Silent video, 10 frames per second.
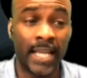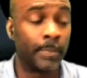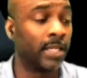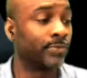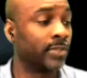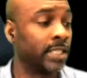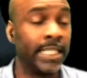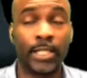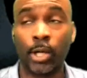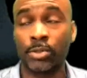I'm in it for the
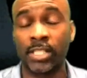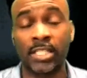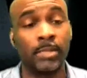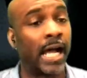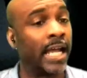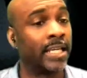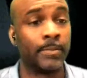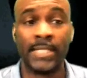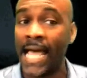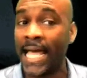ecosystem. I
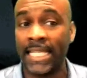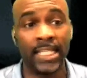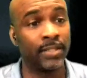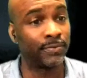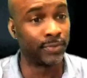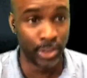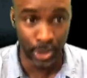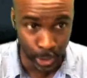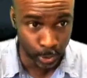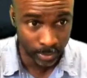am not in it for
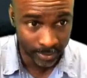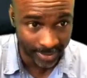you.